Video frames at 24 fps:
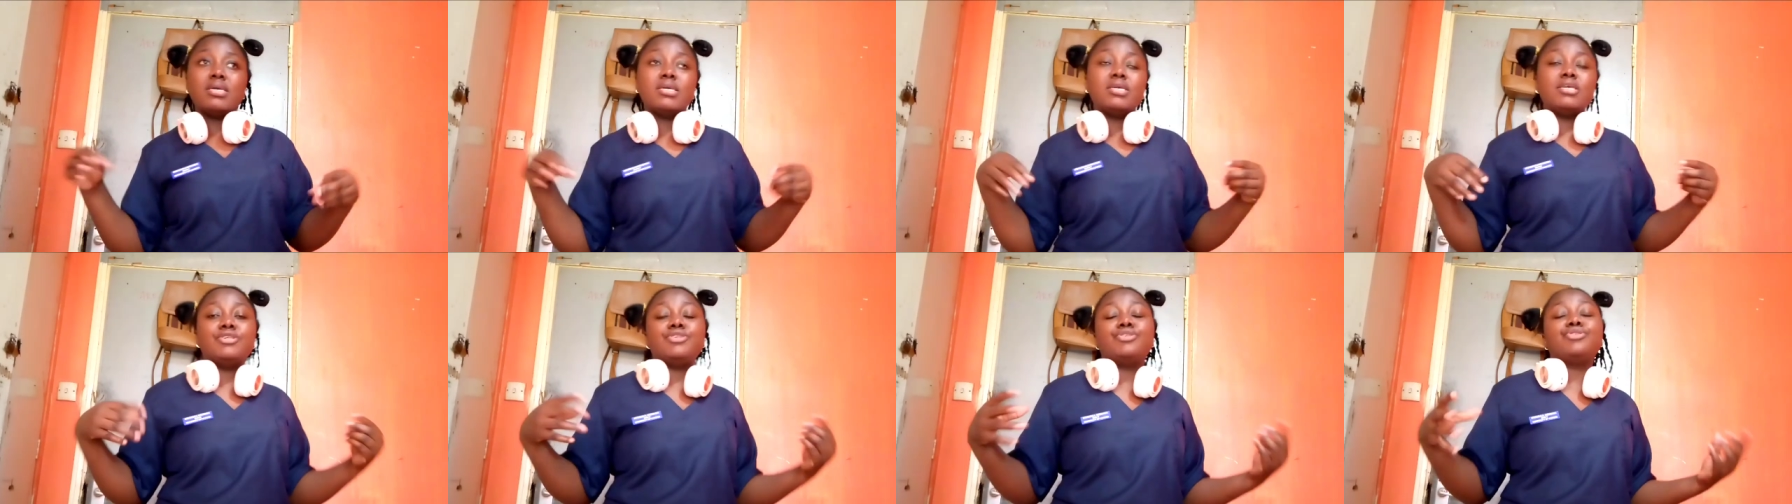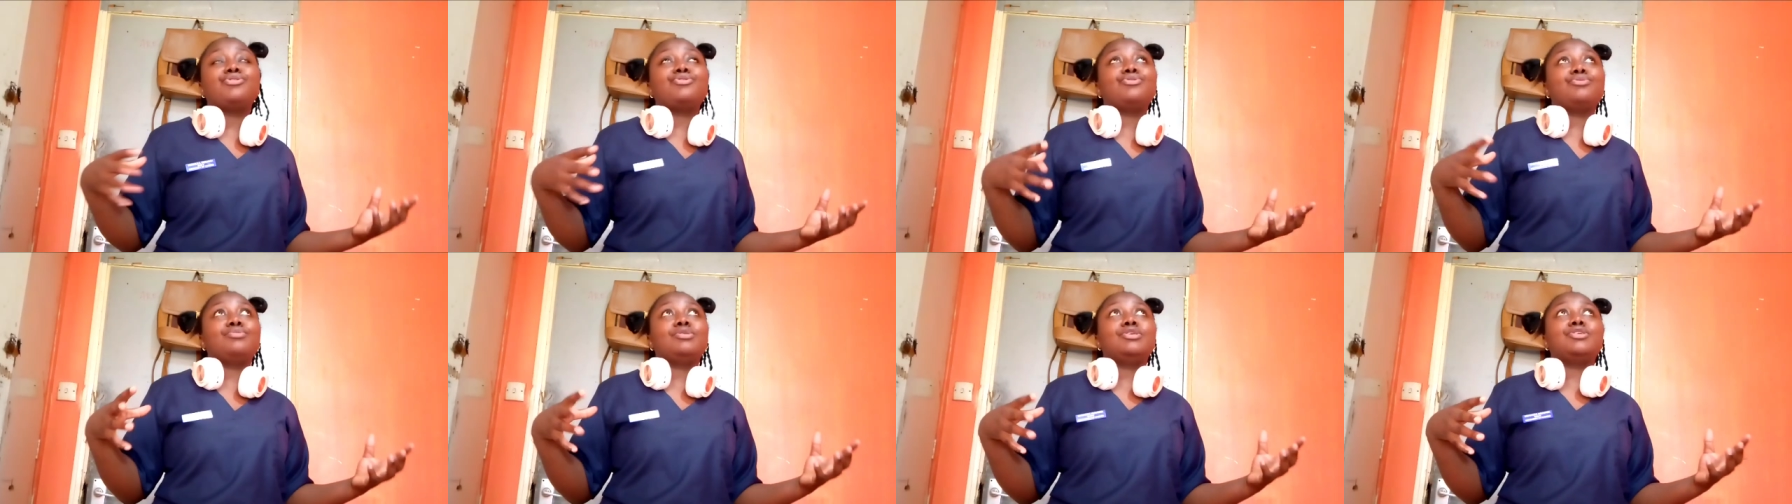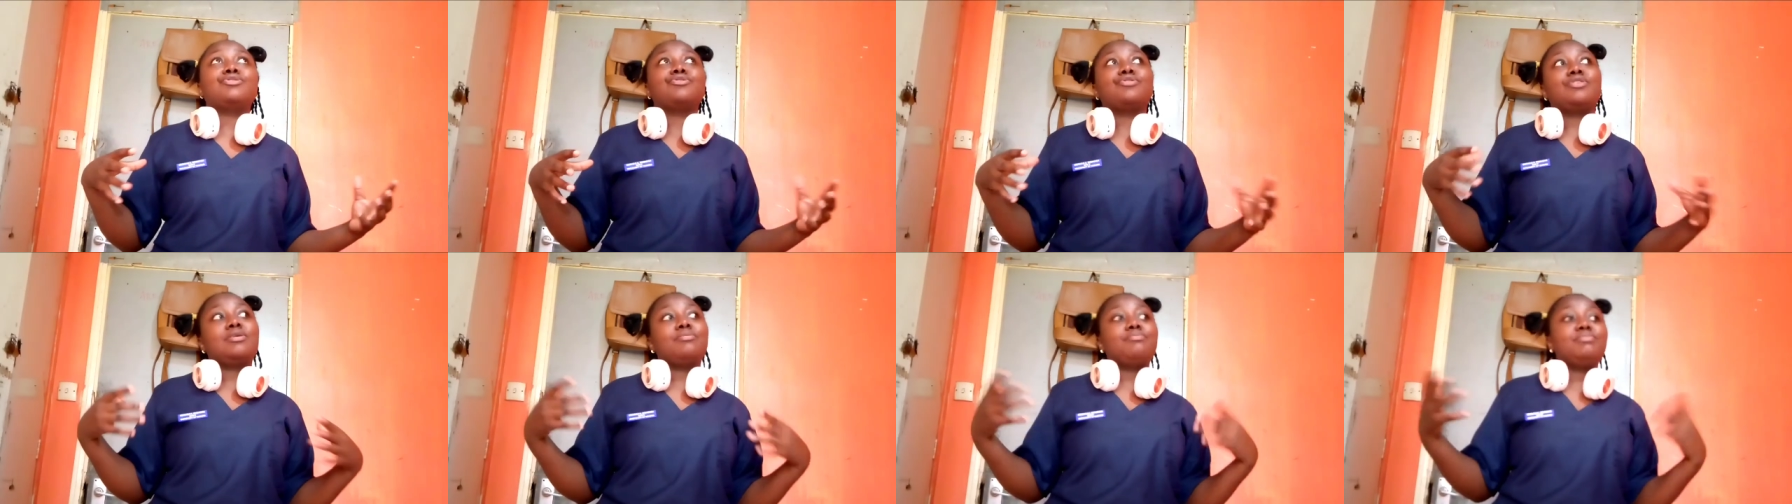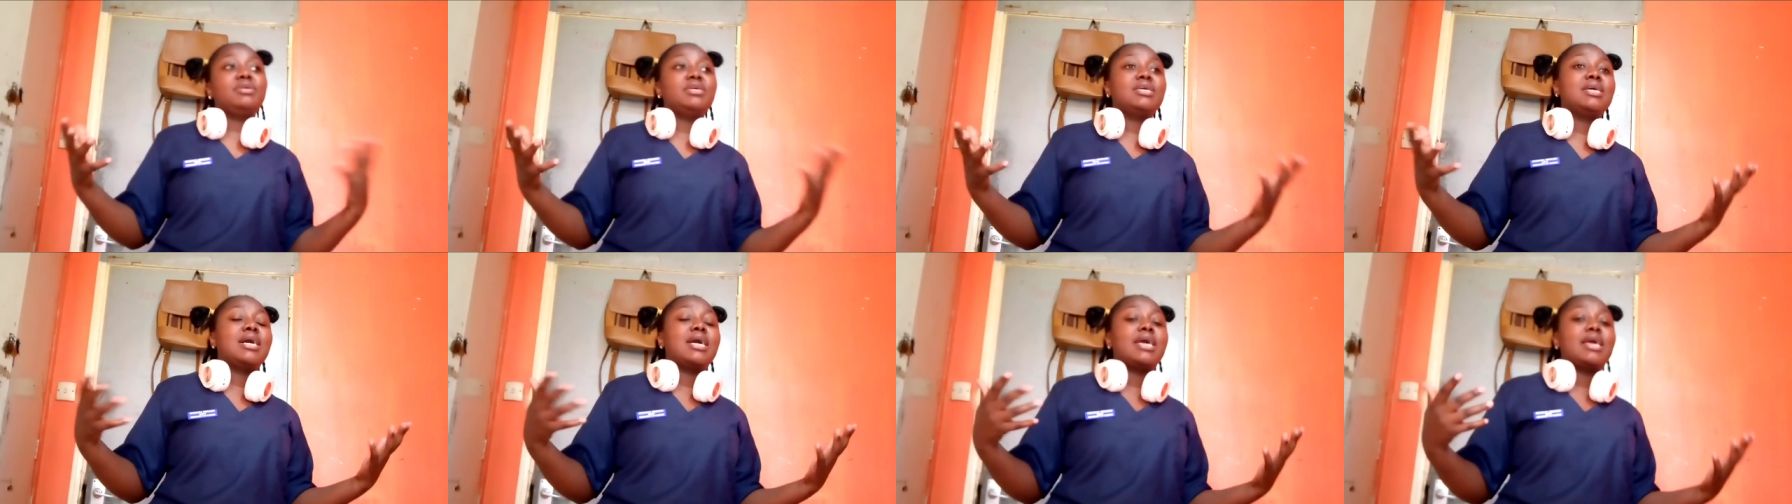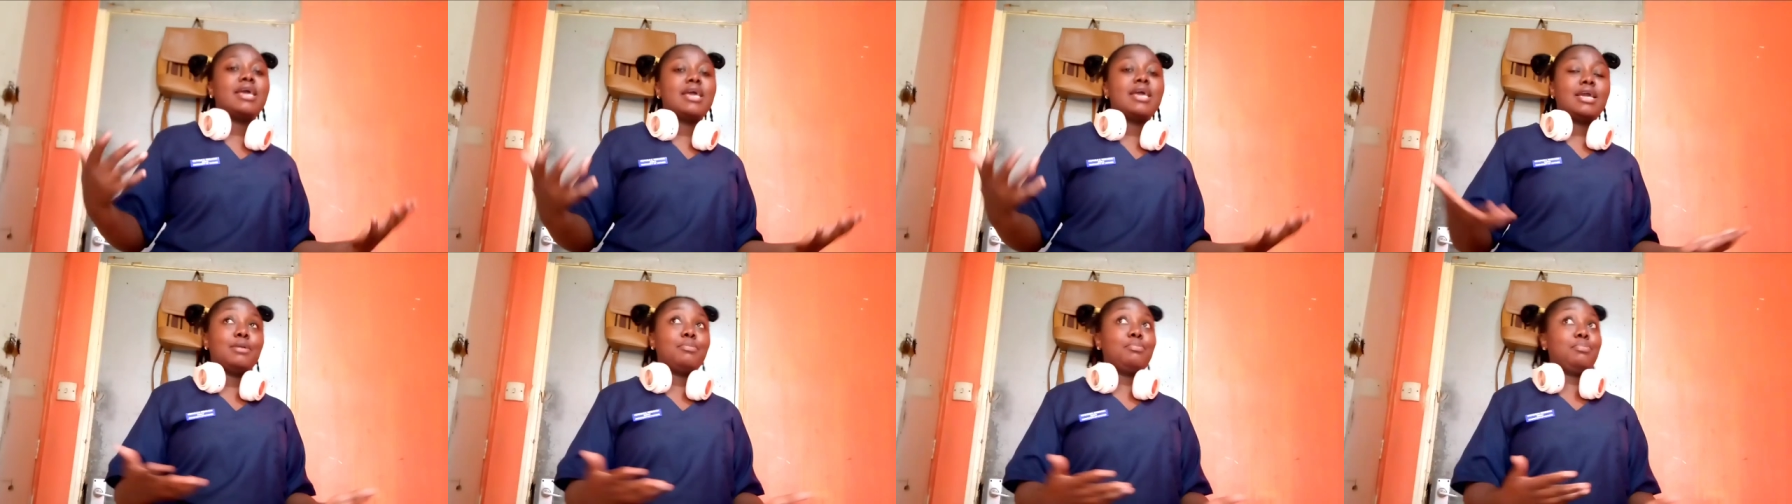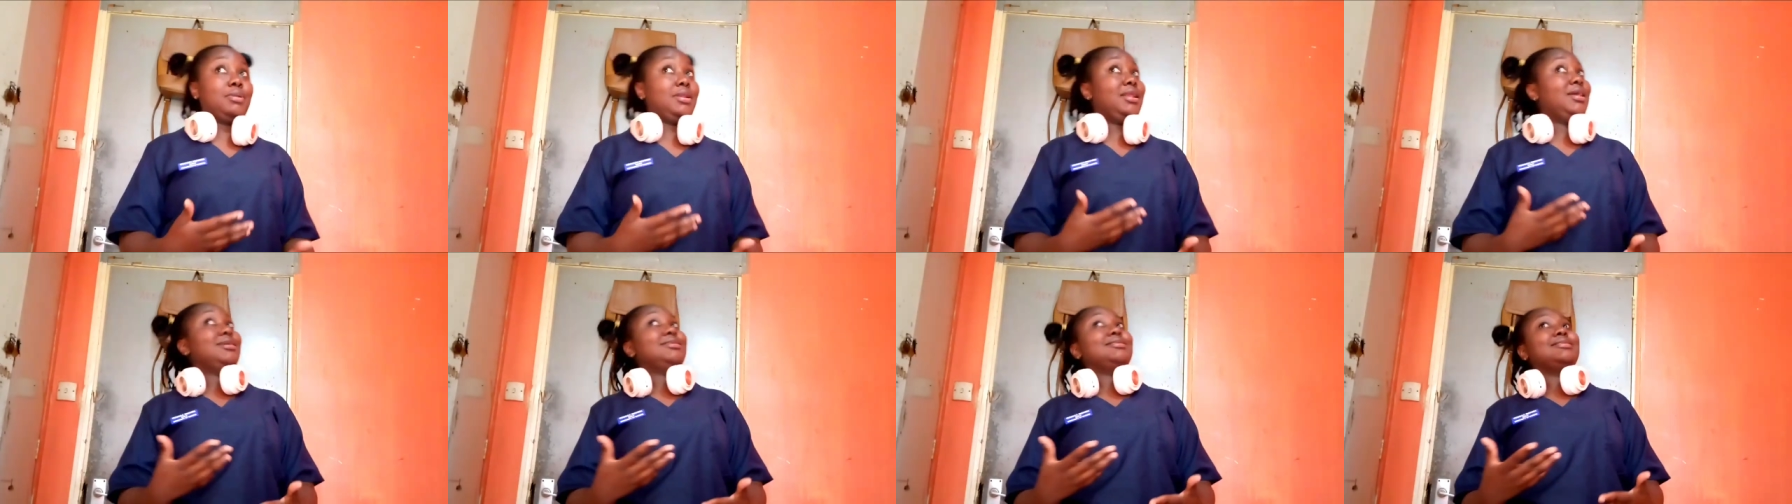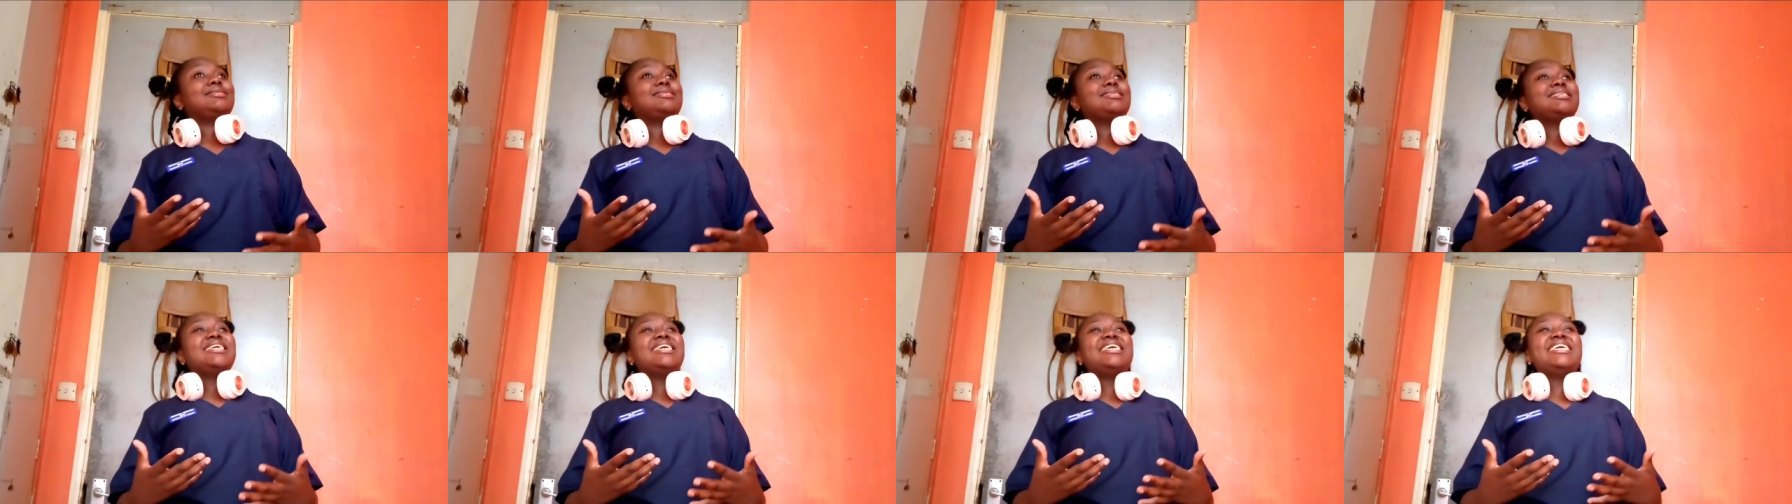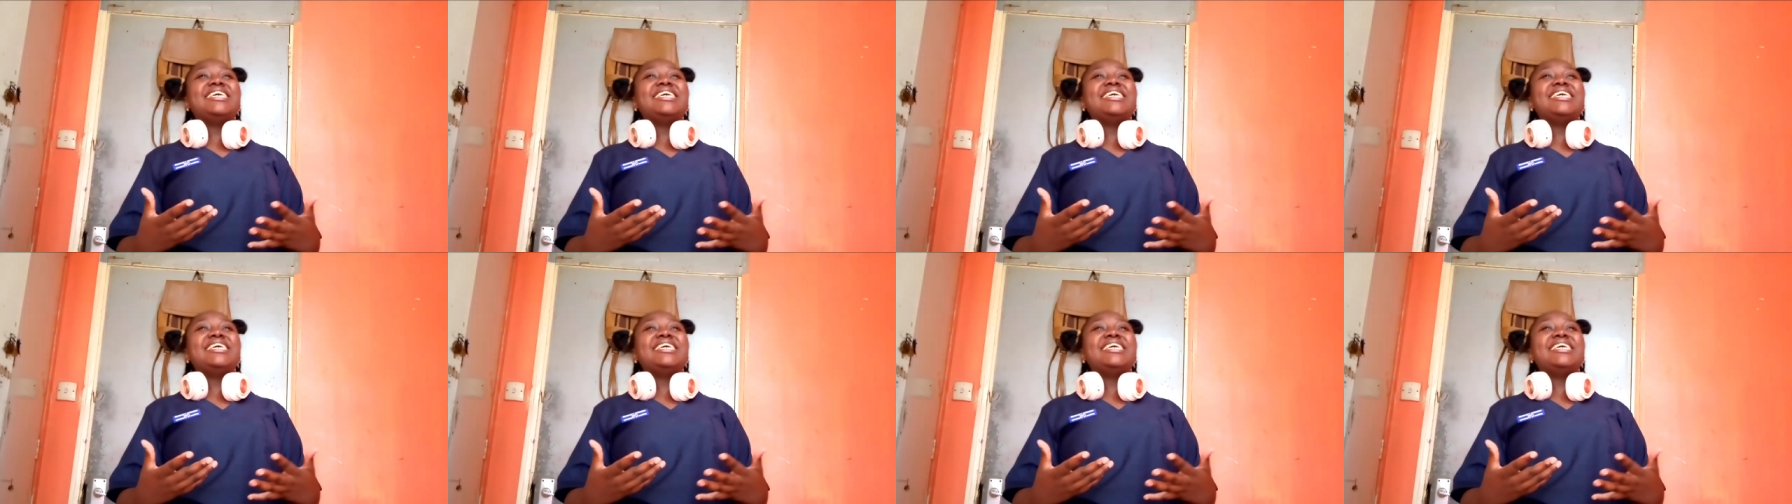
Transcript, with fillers: instrument or a bigger eggplant.